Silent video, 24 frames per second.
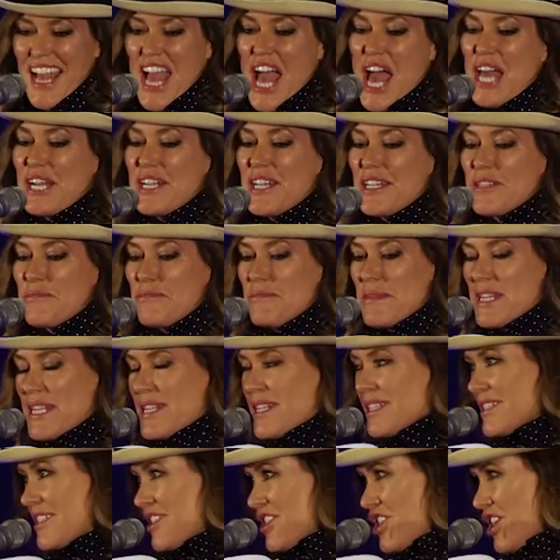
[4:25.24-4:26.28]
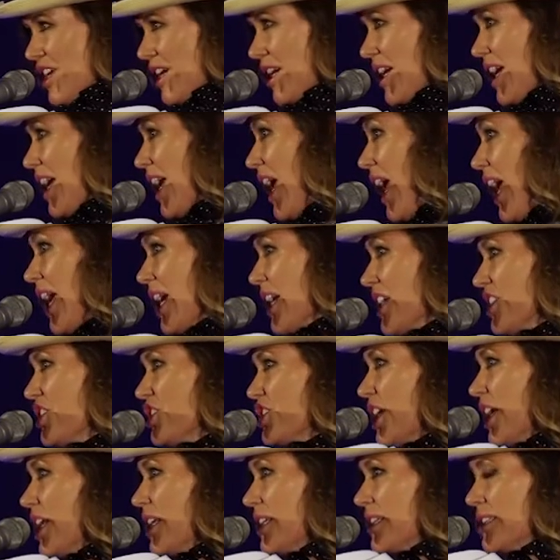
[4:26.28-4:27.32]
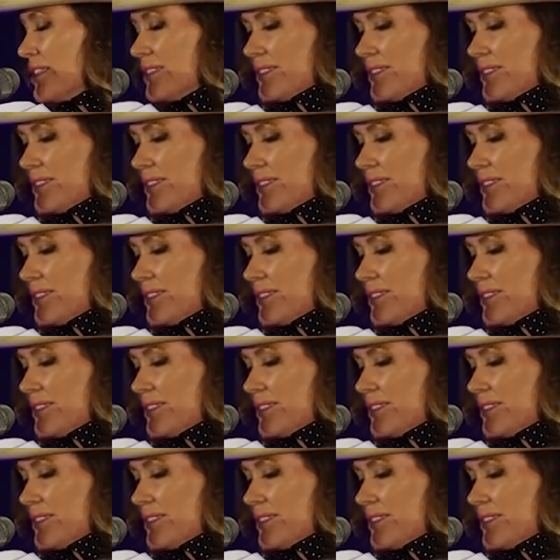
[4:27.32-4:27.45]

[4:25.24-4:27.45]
An administering angel.